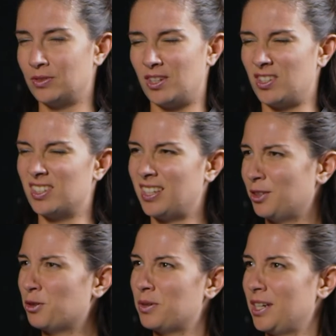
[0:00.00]
isn't that
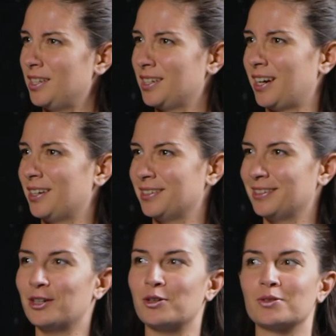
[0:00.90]
already
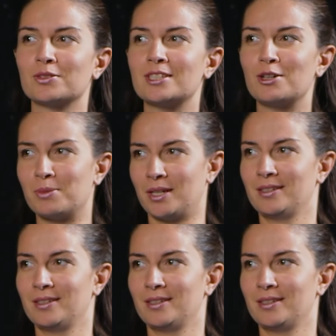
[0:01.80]
no? Tell me.